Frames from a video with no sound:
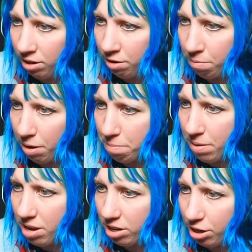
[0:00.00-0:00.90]
I'll buy
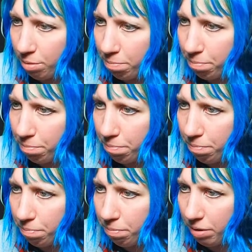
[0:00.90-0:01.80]
merch.
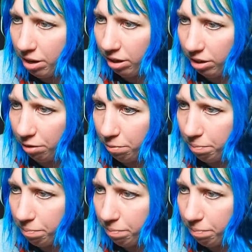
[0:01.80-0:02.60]
Buy a little.